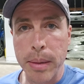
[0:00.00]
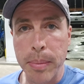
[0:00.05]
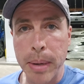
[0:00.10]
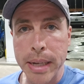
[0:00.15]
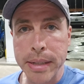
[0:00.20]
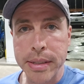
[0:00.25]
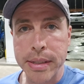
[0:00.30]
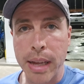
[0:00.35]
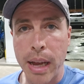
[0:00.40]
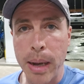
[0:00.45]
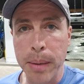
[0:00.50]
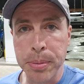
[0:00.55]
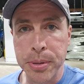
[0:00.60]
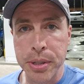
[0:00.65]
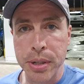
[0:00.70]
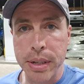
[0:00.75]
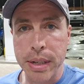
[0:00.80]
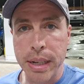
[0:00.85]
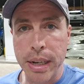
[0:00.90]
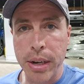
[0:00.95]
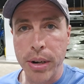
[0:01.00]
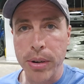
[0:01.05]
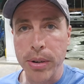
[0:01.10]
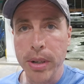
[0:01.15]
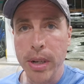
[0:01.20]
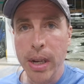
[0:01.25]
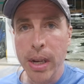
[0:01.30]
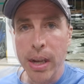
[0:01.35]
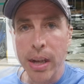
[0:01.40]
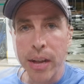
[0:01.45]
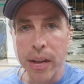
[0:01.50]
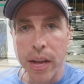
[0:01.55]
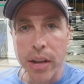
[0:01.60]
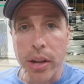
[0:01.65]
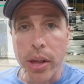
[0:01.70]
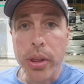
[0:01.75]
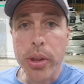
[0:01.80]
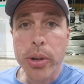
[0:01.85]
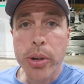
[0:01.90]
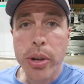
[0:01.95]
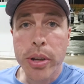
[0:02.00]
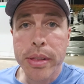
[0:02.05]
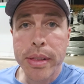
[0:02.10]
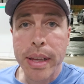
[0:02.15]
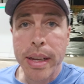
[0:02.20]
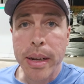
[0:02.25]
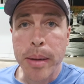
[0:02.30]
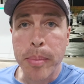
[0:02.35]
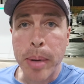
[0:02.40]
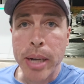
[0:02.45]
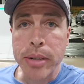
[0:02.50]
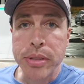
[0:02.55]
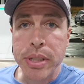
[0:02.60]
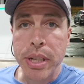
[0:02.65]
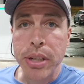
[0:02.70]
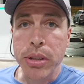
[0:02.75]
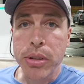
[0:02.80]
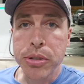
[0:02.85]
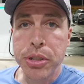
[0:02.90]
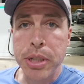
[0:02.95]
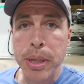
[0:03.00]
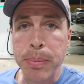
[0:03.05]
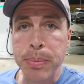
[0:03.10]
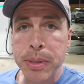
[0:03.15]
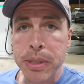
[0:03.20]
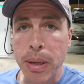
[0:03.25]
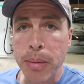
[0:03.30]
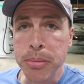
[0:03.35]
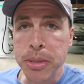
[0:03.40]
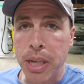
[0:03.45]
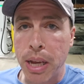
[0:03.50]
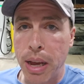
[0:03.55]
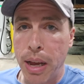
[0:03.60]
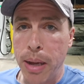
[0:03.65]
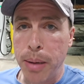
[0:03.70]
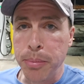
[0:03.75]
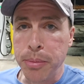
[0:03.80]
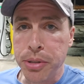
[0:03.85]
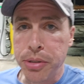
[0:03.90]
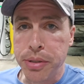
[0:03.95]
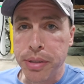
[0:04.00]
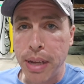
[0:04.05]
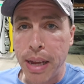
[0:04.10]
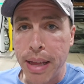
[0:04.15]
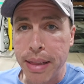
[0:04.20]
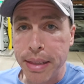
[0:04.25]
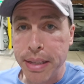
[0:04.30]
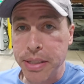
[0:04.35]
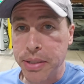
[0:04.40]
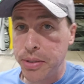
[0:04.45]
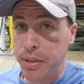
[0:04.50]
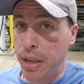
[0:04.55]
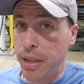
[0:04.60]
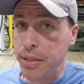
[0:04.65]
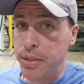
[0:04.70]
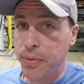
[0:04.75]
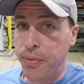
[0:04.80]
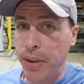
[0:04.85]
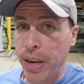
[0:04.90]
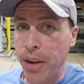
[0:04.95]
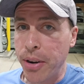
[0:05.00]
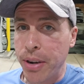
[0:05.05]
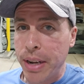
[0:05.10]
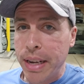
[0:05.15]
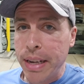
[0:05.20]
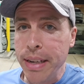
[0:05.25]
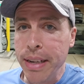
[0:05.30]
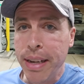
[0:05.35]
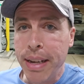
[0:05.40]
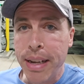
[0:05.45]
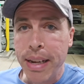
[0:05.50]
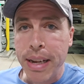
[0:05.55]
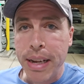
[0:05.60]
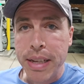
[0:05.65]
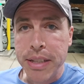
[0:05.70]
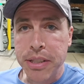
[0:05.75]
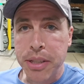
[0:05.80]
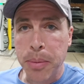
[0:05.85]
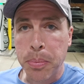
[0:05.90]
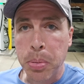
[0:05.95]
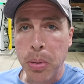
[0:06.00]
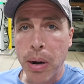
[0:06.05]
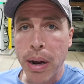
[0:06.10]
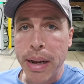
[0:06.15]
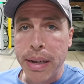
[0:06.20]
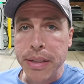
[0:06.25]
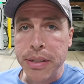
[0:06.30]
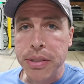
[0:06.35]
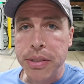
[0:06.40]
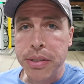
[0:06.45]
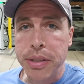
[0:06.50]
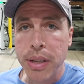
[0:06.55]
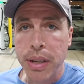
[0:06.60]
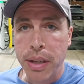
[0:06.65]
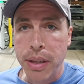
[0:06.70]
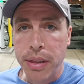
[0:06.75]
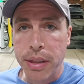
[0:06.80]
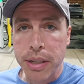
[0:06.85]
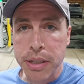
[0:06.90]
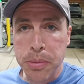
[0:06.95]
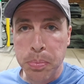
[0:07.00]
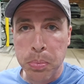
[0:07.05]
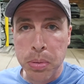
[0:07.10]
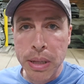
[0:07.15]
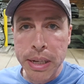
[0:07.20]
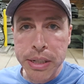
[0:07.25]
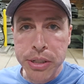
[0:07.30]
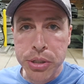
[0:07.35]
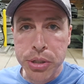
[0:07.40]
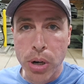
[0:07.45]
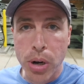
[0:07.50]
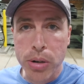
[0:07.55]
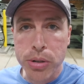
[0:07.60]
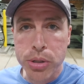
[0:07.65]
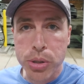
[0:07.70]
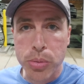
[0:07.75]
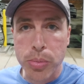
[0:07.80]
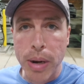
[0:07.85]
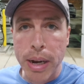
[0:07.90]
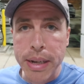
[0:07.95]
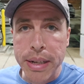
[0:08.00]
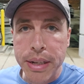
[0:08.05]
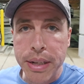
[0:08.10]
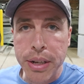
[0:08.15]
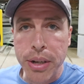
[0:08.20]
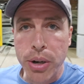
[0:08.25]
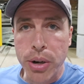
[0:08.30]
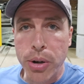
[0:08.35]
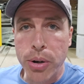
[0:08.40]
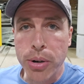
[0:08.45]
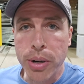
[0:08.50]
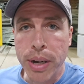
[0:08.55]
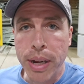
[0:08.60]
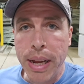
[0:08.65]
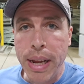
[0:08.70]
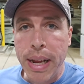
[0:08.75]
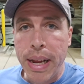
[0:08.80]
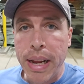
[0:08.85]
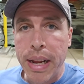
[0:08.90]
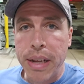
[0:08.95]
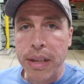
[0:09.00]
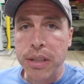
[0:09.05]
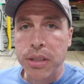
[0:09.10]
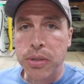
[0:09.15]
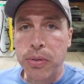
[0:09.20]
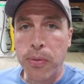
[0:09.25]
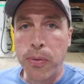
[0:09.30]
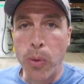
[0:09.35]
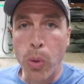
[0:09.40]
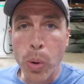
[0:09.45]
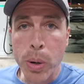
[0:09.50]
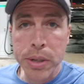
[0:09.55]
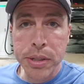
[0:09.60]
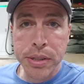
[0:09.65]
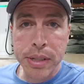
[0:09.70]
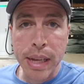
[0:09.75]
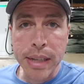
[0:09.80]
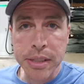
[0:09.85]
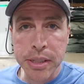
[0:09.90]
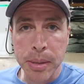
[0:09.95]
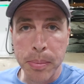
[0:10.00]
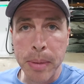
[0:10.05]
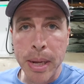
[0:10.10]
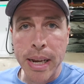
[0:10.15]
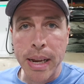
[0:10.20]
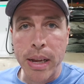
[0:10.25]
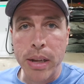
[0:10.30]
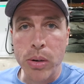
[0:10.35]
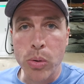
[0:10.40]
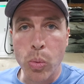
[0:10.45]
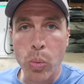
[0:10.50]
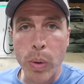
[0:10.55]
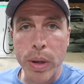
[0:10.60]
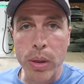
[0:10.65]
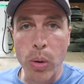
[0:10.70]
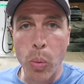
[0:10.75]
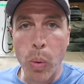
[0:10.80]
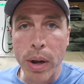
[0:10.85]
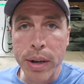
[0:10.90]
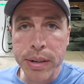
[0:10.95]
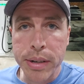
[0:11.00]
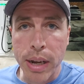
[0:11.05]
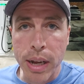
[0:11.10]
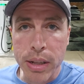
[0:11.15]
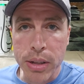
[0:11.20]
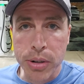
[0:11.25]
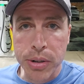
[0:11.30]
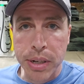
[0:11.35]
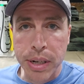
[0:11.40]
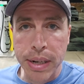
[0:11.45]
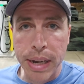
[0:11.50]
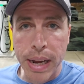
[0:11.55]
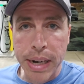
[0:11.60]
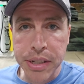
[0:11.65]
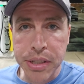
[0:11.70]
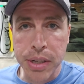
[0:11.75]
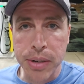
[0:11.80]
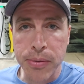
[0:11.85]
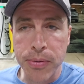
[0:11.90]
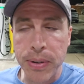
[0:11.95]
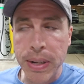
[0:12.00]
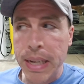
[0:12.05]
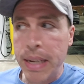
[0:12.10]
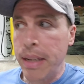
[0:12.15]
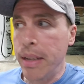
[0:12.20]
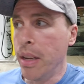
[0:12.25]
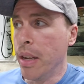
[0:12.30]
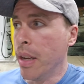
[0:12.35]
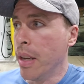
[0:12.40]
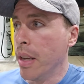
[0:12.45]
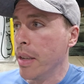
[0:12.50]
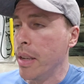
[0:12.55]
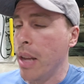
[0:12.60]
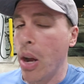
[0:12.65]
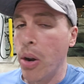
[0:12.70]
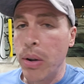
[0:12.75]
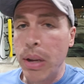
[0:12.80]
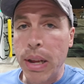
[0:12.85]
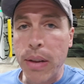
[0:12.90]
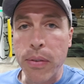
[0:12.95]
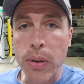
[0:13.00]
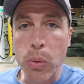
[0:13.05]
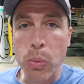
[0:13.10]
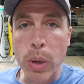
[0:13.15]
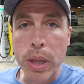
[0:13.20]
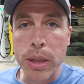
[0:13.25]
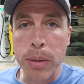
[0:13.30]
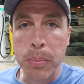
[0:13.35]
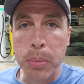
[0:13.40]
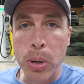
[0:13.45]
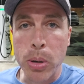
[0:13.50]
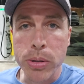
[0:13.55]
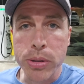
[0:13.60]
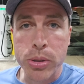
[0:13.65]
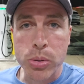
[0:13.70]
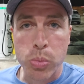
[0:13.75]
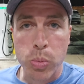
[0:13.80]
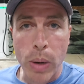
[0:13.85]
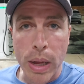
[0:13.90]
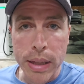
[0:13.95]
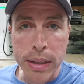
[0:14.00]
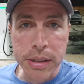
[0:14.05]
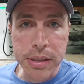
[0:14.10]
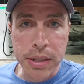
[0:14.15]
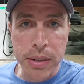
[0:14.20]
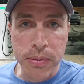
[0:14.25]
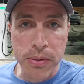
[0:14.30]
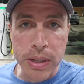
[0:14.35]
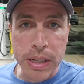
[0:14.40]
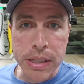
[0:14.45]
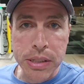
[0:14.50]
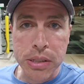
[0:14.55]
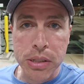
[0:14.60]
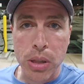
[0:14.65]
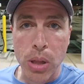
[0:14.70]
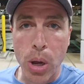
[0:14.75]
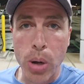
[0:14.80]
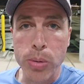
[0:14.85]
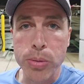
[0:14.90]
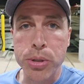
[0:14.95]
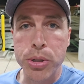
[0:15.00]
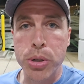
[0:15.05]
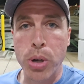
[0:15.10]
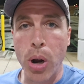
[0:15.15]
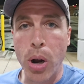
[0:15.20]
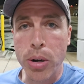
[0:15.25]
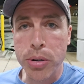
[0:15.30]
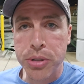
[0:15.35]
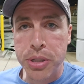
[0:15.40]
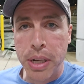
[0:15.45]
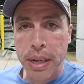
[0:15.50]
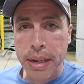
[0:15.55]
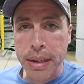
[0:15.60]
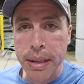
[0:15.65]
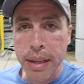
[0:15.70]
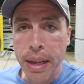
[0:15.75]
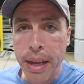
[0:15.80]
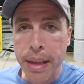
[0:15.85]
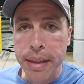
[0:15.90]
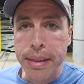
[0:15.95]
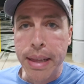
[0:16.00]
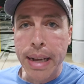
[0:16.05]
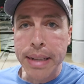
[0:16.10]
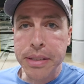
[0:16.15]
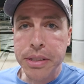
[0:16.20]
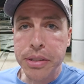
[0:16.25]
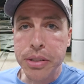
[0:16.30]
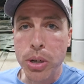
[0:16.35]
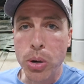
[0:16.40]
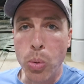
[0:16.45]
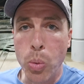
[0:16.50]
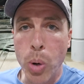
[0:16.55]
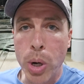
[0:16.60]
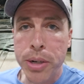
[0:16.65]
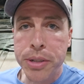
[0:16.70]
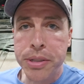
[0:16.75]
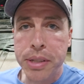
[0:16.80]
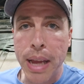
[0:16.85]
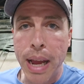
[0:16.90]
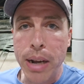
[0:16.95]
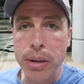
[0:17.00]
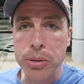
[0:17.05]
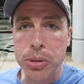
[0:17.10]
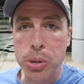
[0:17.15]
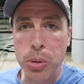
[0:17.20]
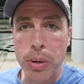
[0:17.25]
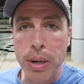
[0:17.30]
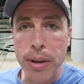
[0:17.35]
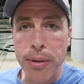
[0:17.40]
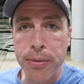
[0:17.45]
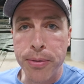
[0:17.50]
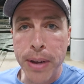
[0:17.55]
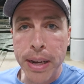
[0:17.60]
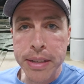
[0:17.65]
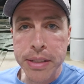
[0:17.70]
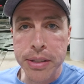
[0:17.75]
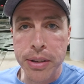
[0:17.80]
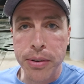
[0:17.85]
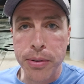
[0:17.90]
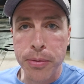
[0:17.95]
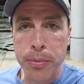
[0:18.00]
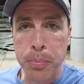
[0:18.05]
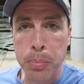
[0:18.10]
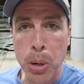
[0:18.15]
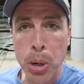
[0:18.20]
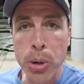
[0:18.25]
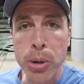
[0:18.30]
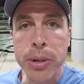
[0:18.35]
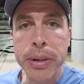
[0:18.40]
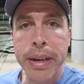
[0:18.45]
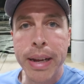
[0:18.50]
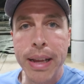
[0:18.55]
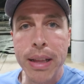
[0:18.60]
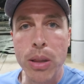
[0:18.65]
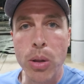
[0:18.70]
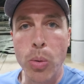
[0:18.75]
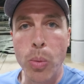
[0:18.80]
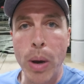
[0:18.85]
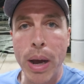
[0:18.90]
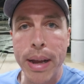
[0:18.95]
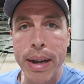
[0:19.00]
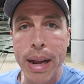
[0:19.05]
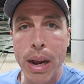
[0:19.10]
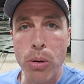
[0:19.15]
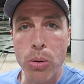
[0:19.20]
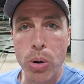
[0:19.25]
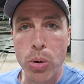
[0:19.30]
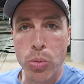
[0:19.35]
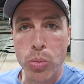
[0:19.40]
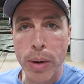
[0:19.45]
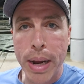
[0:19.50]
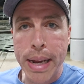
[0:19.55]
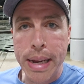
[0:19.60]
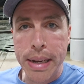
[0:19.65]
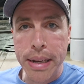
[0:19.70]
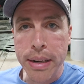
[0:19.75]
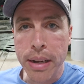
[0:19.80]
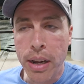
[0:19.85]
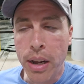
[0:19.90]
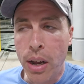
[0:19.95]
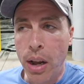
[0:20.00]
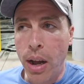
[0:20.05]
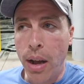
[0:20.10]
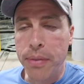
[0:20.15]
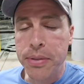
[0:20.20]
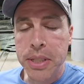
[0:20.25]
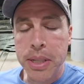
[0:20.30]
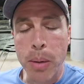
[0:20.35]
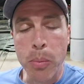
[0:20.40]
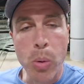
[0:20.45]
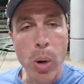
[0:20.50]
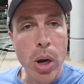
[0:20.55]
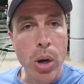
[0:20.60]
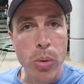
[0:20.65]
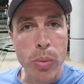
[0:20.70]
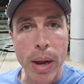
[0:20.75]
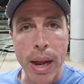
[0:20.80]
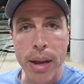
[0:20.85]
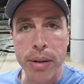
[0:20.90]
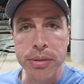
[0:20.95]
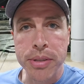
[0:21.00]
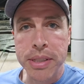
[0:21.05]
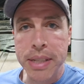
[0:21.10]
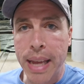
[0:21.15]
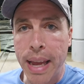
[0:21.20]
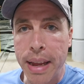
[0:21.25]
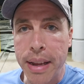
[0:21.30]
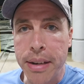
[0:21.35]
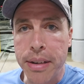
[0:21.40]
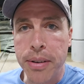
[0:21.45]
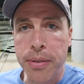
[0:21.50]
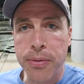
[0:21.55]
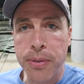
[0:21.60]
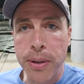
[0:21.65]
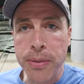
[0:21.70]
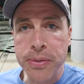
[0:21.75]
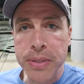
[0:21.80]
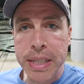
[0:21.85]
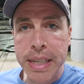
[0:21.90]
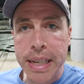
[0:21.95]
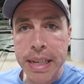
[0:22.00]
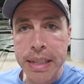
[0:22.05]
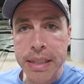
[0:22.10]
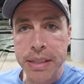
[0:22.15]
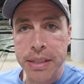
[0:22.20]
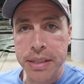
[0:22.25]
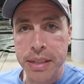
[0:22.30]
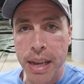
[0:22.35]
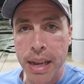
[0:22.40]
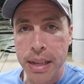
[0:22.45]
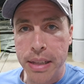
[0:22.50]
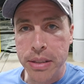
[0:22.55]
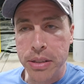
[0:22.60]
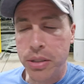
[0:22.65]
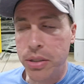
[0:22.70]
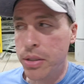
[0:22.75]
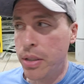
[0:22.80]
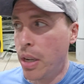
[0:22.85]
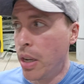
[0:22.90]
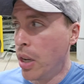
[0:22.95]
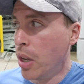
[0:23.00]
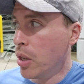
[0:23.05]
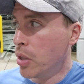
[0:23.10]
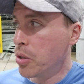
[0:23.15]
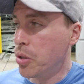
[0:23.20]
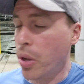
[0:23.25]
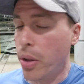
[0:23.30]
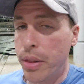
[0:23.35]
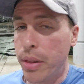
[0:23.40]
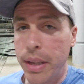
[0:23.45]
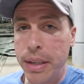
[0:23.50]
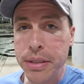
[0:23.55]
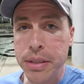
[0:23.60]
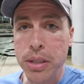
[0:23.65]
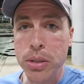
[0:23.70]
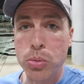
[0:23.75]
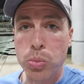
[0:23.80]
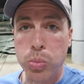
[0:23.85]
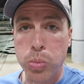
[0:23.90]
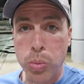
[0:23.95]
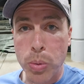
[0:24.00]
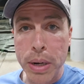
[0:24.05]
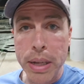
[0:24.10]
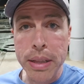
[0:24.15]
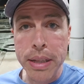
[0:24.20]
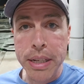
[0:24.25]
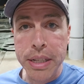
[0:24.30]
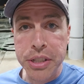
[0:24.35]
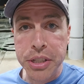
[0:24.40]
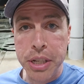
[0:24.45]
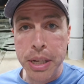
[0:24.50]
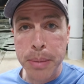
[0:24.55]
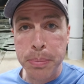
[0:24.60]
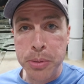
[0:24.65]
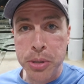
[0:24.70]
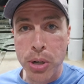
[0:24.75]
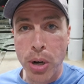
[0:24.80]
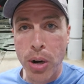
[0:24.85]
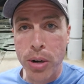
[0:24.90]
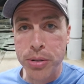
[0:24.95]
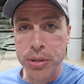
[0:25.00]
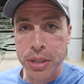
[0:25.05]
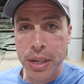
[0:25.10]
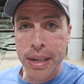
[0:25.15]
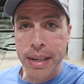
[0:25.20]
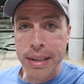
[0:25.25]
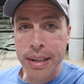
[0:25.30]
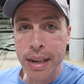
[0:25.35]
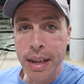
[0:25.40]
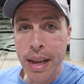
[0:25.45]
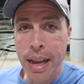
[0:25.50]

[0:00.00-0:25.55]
the best option here. Another good thing about dealerships sometimes, and this does vary, is the price. This Blink charger right here is 4 cents a minute with a $1 connection fee. Now, even with the Bolt's relatively slow charging, that still works out to an effective per kilowatt hour rate of somewhere around 10 to 15 cents. So this is really cheap charging,